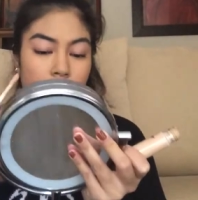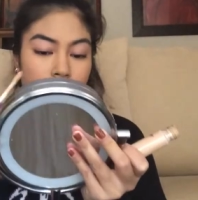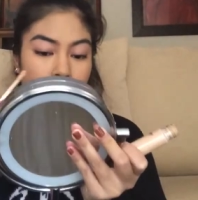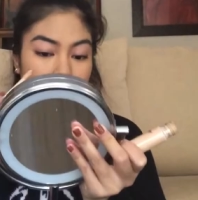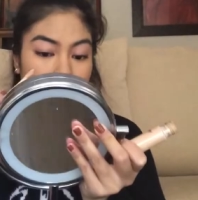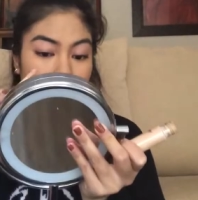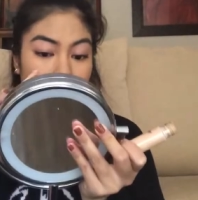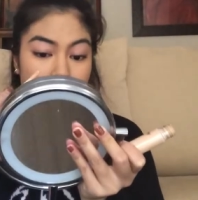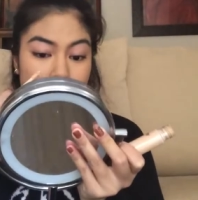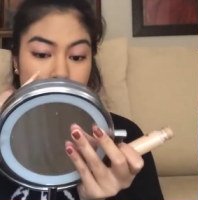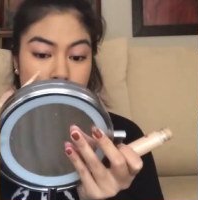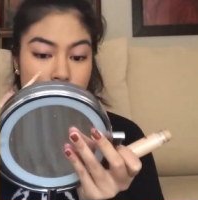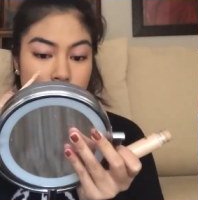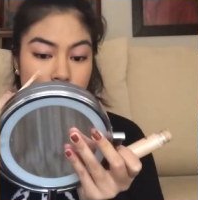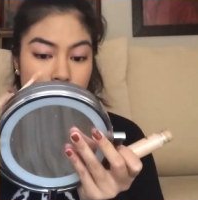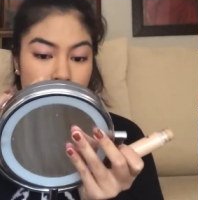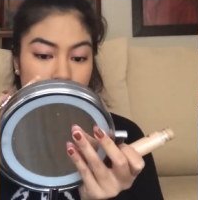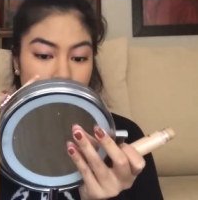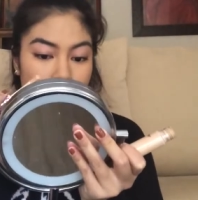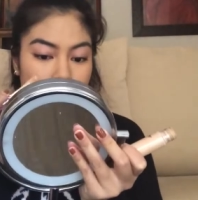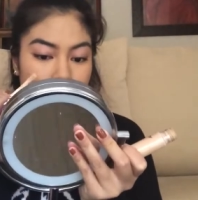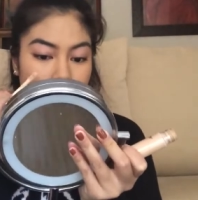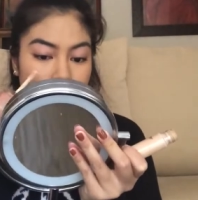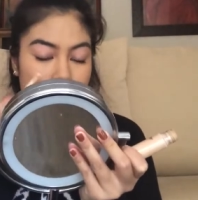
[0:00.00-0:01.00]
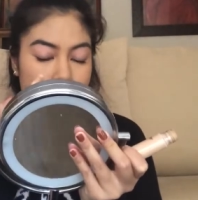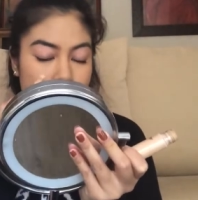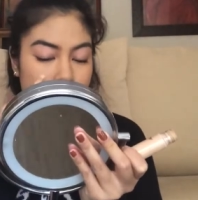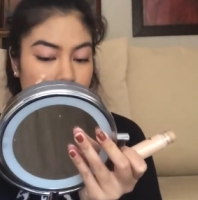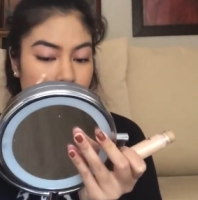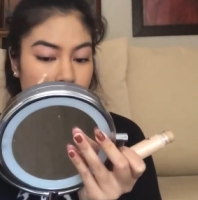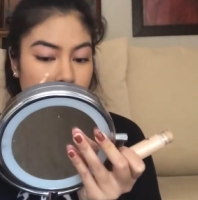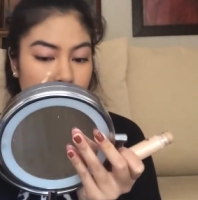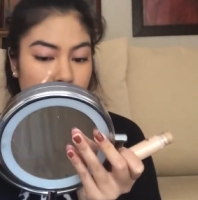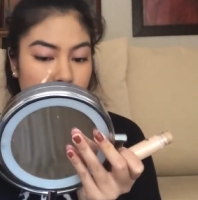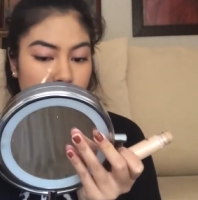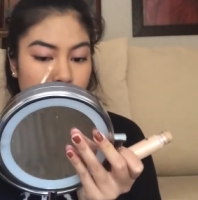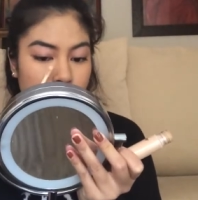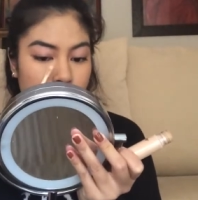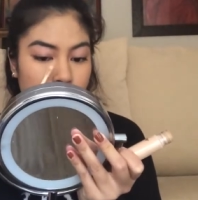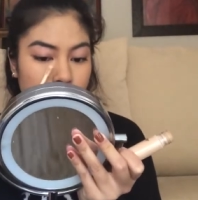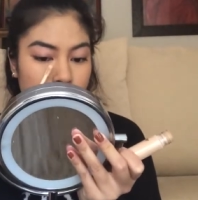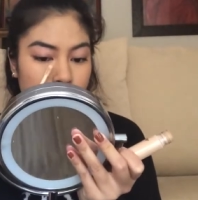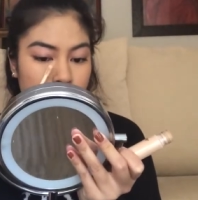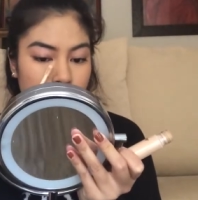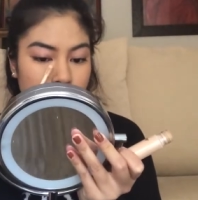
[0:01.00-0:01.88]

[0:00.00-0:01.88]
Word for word: I haven't tried another concealer in like,